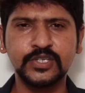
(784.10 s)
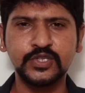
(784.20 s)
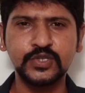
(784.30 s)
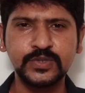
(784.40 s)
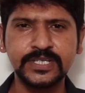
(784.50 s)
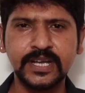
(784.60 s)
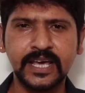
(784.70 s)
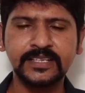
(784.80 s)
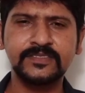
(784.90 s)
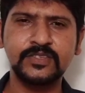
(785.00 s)

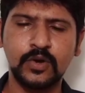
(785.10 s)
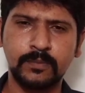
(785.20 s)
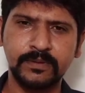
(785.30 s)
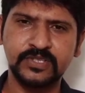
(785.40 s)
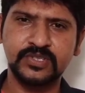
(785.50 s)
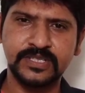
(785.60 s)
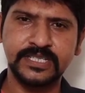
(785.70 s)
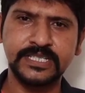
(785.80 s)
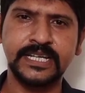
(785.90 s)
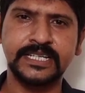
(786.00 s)
utilize the
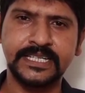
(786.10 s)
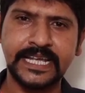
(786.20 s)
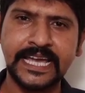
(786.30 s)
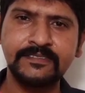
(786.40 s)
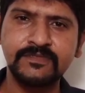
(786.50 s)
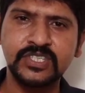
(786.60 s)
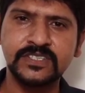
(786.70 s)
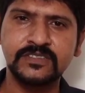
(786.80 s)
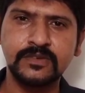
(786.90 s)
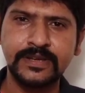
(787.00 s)
opportunity and time which
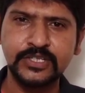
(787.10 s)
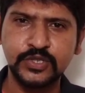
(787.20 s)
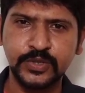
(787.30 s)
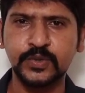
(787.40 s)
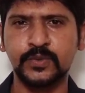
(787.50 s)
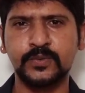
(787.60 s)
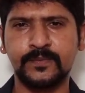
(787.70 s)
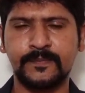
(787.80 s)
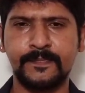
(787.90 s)
is given to you.